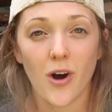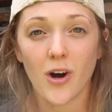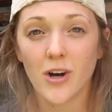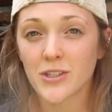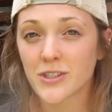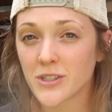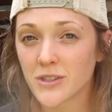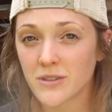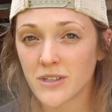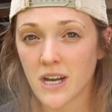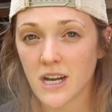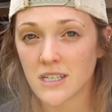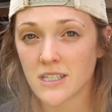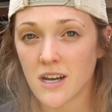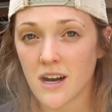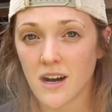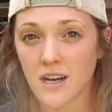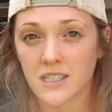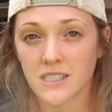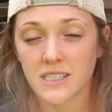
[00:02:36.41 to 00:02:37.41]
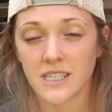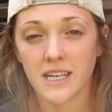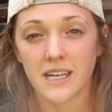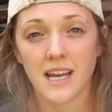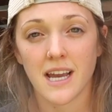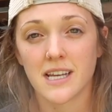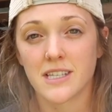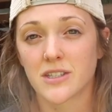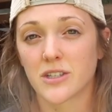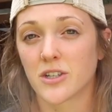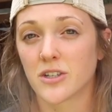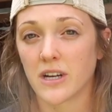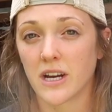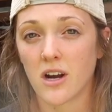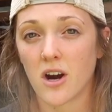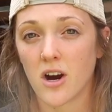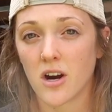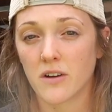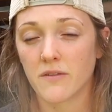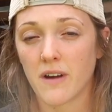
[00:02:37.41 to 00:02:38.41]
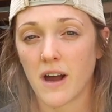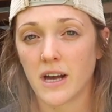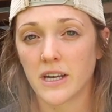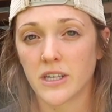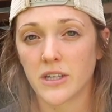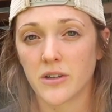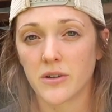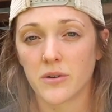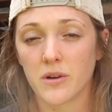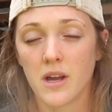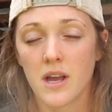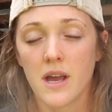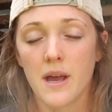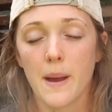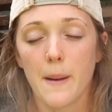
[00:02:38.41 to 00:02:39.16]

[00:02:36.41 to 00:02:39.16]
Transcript: also non-toxic, has a great R value,